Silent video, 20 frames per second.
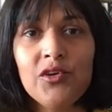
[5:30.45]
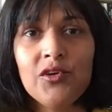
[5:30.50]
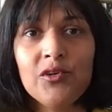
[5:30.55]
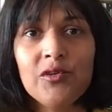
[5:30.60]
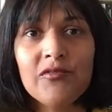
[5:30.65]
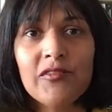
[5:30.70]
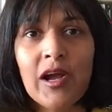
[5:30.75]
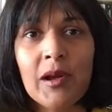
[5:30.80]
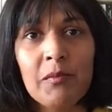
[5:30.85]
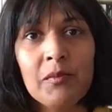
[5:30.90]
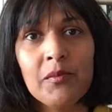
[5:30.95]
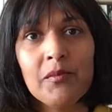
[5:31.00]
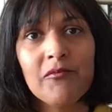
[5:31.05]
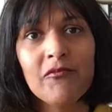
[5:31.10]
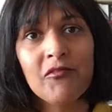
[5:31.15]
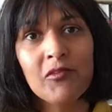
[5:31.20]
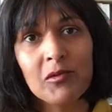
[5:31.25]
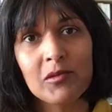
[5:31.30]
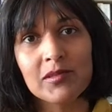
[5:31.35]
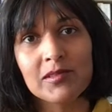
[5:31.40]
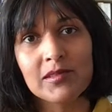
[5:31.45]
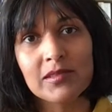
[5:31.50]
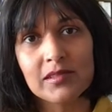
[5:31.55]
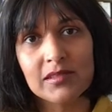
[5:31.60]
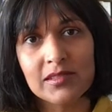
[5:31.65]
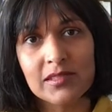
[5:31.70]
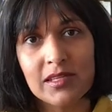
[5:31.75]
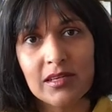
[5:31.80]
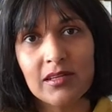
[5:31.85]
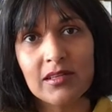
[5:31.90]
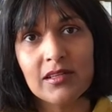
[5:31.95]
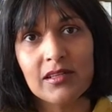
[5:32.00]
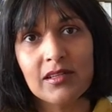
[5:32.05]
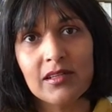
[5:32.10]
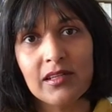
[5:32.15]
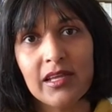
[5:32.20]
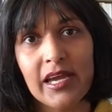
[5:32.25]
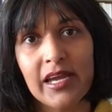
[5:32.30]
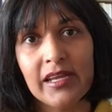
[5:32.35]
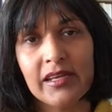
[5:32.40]
You've come full
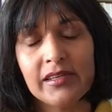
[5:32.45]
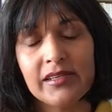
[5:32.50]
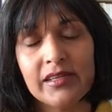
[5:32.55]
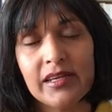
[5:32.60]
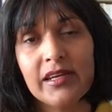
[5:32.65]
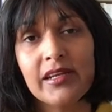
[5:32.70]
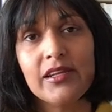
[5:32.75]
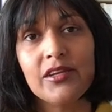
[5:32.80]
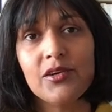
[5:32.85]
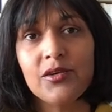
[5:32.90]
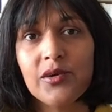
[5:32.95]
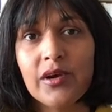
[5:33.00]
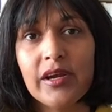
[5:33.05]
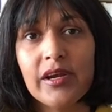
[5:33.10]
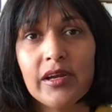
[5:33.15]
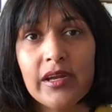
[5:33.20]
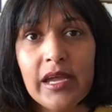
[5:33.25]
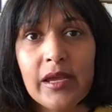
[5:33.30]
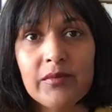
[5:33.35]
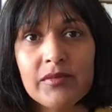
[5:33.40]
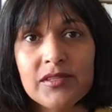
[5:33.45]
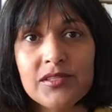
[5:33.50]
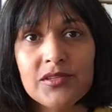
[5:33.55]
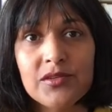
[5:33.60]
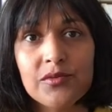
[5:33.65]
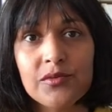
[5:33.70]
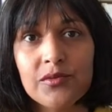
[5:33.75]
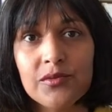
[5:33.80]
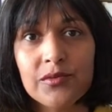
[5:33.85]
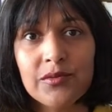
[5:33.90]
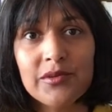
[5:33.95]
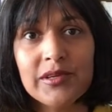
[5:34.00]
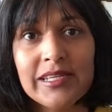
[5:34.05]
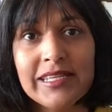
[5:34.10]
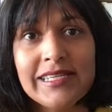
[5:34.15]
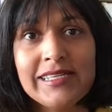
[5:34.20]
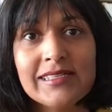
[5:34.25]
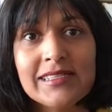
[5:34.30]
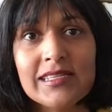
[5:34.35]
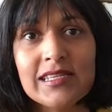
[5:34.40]
circle and you're able to
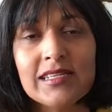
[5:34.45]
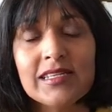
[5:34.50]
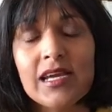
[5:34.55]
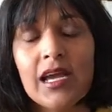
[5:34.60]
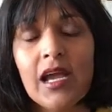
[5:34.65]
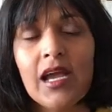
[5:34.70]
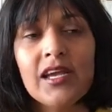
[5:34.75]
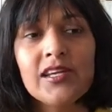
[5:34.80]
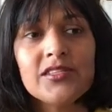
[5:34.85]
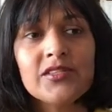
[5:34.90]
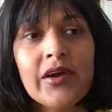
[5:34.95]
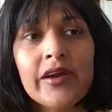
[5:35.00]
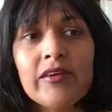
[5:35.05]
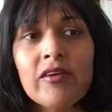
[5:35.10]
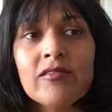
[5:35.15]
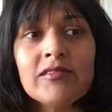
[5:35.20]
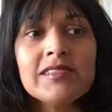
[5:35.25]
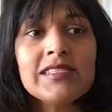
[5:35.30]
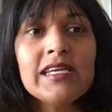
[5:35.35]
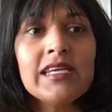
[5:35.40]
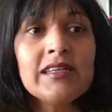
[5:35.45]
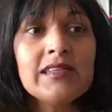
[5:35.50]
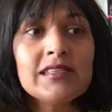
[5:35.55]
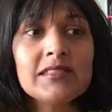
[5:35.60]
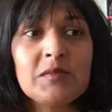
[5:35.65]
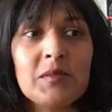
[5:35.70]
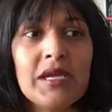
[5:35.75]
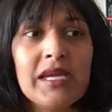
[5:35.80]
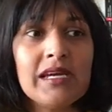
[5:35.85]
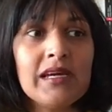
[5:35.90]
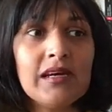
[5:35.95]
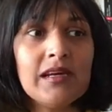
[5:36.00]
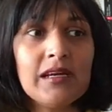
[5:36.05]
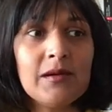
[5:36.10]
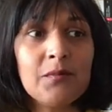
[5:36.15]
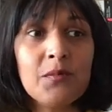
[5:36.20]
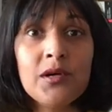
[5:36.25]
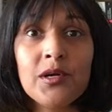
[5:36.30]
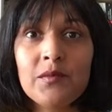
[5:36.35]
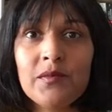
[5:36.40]
release it. So I don't see this being
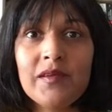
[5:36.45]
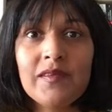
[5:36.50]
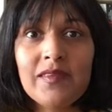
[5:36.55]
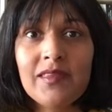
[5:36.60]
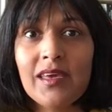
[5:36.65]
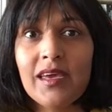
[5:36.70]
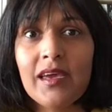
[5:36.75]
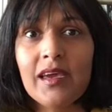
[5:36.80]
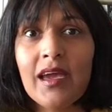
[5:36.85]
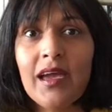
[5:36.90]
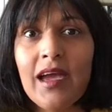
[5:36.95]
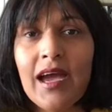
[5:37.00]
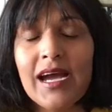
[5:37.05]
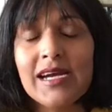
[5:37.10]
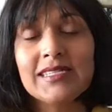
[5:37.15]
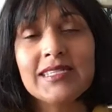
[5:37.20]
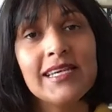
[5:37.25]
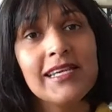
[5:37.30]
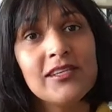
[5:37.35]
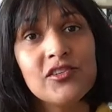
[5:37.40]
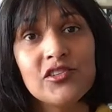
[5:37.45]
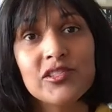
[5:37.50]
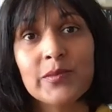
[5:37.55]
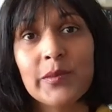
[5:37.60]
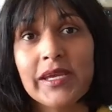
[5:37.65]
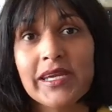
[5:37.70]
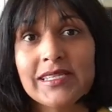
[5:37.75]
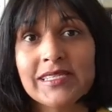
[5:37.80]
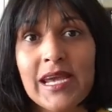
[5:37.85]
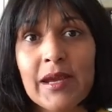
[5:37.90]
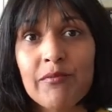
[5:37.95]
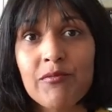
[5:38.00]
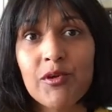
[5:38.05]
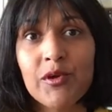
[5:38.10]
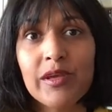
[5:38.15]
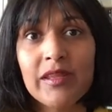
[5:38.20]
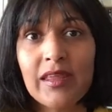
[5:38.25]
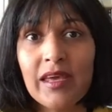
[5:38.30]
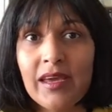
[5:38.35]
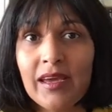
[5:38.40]
a permanent thing. I see it just being a
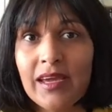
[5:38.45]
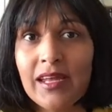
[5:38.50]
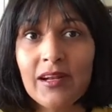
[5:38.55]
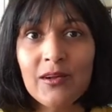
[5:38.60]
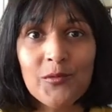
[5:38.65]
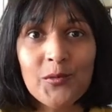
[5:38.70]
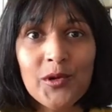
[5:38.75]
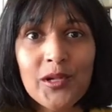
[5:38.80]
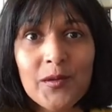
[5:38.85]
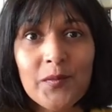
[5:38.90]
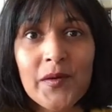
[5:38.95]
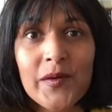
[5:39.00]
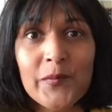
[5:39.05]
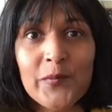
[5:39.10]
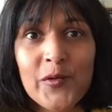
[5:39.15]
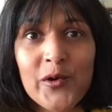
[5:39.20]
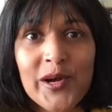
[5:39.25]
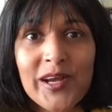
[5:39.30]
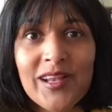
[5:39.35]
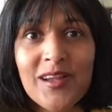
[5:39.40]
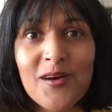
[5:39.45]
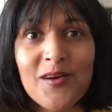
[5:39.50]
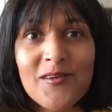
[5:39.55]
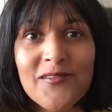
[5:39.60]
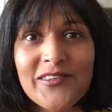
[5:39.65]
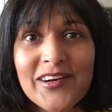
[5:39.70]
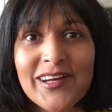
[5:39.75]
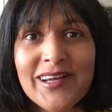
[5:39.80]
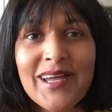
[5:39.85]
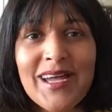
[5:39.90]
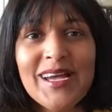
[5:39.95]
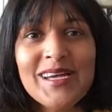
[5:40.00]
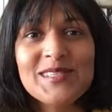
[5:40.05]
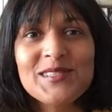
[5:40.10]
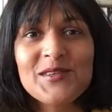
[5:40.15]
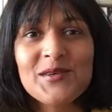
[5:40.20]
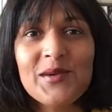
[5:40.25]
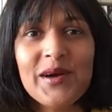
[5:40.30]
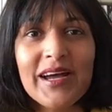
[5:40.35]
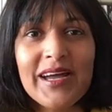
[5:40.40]
temporary thing, and it will but boil over.
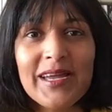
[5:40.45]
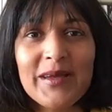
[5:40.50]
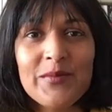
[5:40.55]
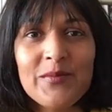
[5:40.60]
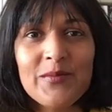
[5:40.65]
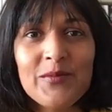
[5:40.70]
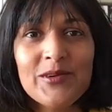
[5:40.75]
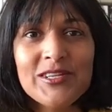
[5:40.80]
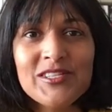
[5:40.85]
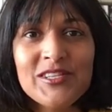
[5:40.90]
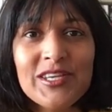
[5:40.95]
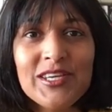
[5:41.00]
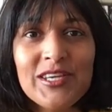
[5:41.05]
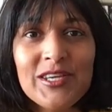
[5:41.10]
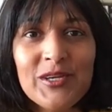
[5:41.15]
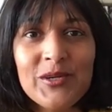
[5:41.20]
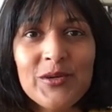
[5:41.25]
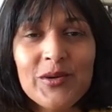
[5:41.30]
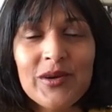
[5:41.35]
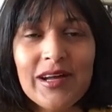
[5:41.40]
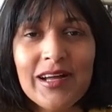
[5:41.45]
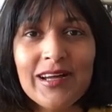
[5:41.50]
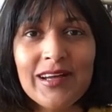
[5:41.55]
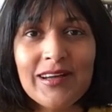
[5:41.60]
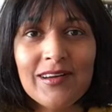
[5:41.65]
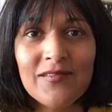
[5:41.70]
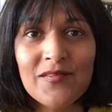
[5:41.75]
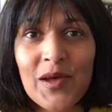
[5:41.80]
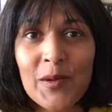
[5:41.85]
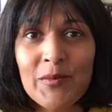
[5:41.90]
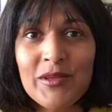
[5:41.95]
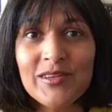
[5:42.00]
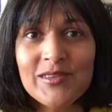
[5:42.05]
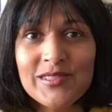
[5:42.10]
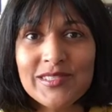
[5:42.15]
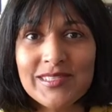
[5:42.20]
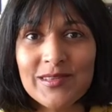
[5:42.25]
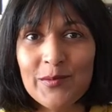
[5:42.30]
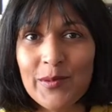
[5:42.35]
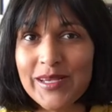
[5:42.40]
So I'm wishing you a
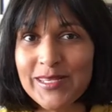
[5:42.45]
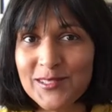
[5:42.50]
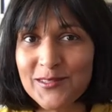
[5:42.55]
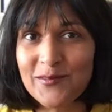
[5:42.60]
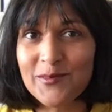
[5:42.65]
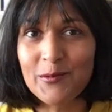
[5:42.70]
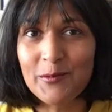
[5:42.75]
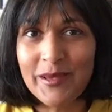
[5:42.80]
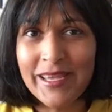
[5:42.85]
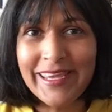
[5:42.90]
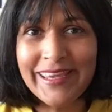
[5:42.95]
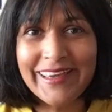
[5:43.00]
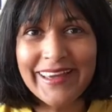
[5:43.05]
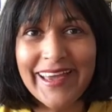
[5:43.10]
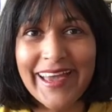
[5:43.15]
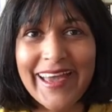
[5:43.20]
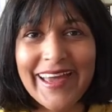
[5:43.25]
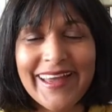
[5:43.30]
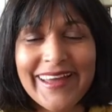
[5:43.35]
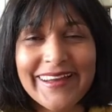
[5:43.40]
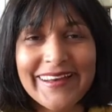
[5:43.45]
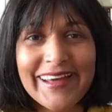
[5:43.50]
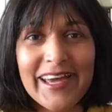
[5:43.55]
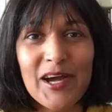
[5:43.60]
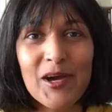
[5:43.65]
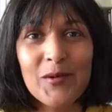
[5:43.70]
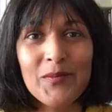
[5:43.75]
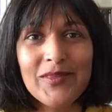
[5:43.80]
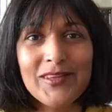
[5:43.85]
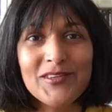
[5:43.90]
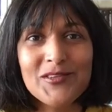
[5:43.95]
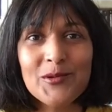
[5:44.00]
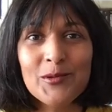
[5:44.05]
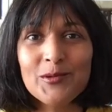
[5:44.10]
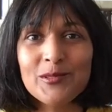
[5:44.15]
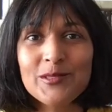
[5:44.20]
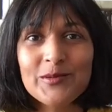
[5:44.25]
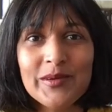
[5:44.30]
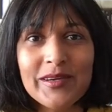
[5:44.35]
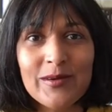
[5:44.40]
fabulous rest of the week, and I hope that you're
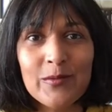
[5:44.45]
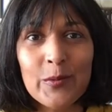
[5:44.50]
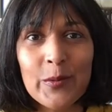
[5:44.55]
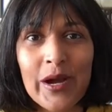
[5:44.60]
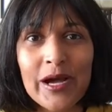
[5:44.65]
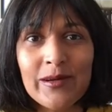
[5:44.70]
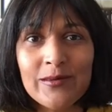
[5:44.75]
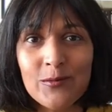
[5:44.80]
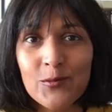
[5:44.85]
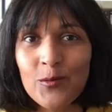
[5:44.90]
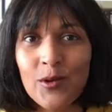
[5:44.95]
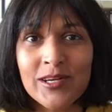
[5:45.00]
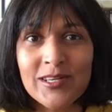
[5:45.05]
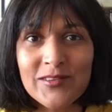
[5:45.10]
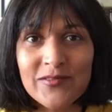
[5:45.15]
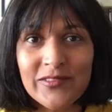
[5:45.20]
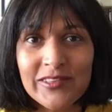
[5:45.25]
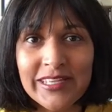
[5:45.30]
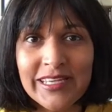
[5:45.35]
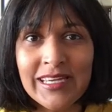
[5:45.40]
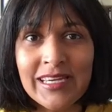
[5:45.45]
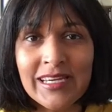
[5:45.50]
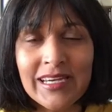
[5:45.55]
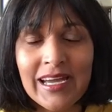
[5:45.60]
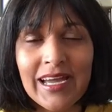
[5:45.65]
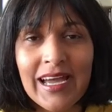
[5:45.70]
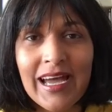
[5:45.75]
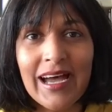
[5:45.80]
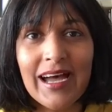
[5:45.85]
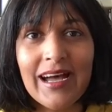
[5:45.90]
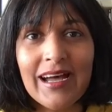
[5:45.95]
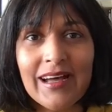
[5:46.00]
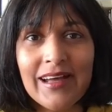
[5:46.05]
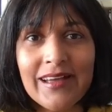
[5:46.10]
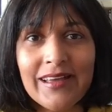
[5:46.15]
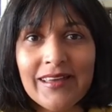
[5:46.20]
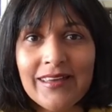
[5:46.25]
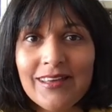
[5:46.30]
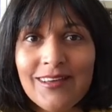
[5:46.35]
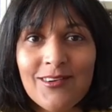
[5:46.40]
all doing well, wonderfully,
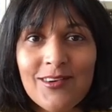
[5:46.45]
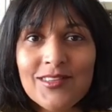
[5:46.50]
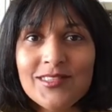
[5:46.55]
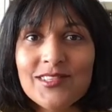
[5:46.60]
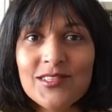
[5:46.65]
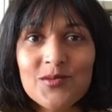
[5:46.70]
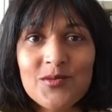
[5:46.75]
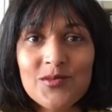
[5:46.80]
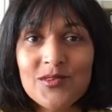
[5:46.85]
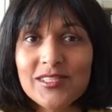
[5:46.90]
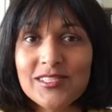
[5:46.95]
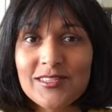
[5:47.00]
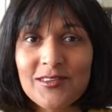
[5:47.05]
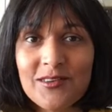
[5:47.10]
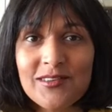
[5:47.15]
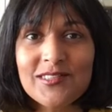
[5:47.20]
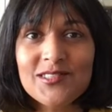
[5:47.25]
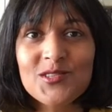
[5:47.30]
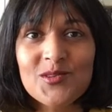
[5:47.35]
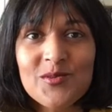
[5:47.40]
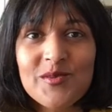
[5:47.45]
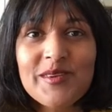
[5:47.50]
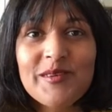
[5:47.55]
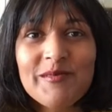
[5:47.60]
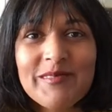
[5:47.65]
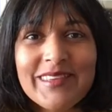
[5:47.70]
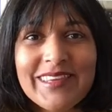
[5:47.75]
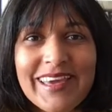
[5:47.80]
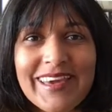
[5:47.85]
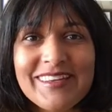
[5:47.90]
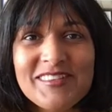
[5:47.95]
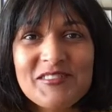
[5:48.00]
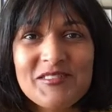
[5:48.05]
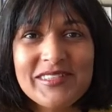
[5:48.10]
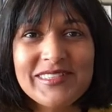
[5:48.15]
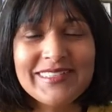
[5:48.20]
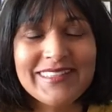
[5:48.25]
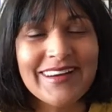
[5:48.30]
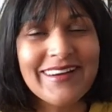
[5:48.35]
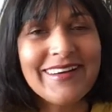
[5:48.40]
considering what the
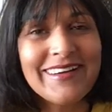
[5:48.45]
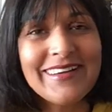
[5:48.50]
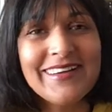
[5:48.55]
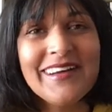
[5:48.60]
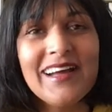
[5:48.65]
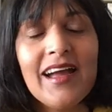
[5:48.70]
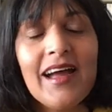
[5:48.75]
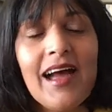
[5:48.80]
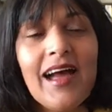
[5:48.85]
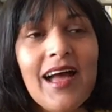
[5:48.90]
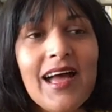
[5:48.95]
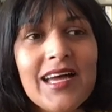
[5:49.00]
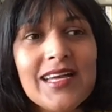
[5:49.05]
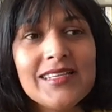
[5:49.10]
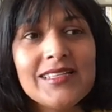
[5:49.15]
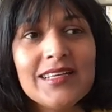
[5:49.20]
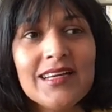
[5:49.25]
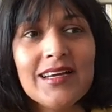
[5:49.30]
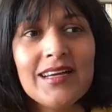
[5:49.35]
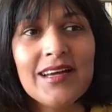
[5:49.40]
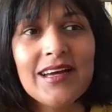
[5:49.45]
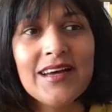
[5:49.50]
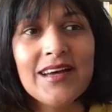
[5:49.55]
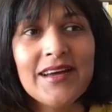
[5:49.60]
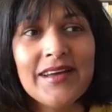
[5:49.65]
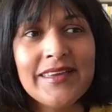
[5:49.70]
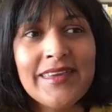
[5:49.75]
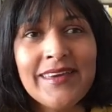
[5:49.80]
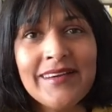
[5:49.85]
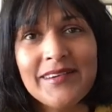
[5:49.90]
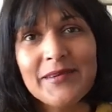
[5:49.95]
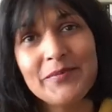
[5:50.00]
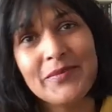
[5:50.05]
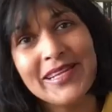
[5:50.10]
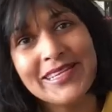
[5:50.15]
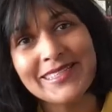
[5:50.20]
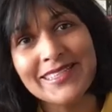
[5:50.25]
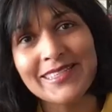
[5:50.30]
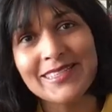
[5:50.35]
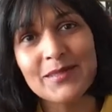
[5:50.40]
energies are. And yeah,
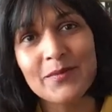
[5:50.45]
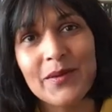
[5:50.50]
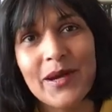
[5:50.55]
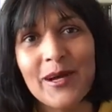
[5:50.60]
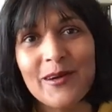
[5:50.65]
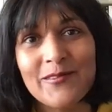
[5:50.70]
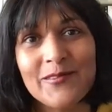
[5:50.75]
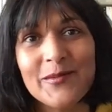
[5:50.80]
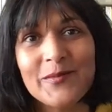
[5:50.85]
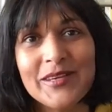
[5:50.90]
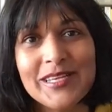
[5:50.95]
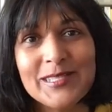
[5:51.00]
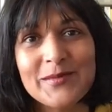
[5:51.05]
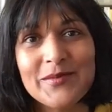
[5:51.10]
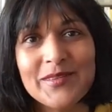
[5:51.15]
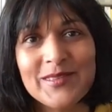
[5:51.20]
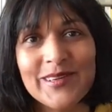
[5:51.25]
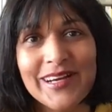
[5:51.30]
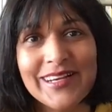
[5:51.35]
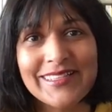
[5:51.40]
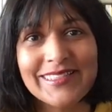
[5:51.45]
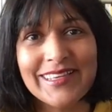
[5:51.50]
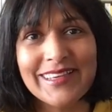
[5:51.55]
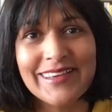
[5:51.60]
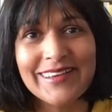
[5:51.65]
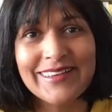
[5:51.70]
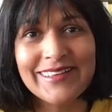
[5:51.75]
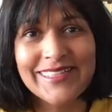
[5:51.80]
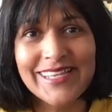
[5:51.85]
blessings abound from Kismet Rising.